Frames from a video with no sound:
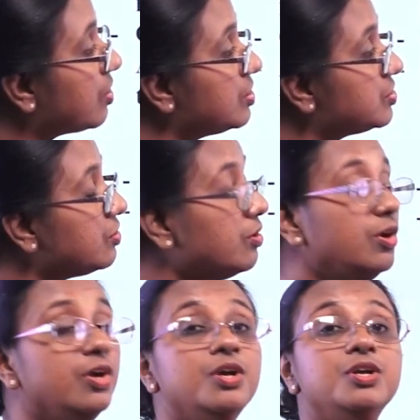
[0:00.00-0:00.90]
also,
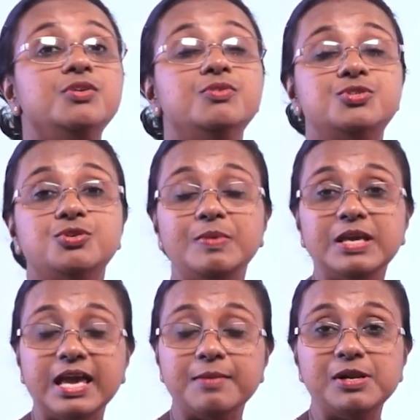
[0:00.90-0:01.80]
you should
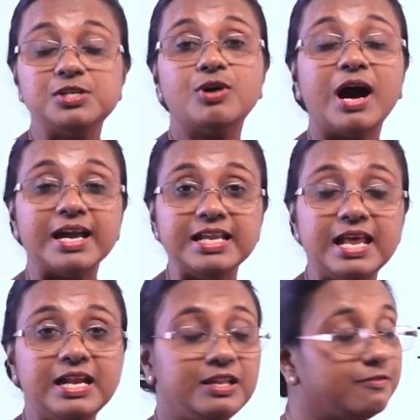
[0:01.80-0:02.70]
be able to
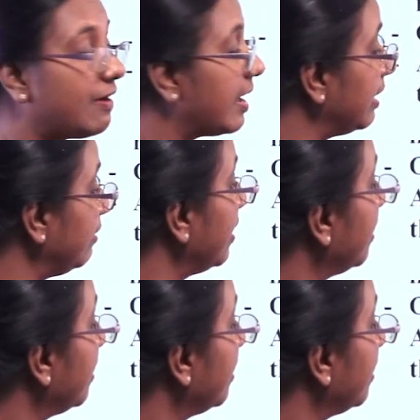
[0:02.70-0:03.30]
identify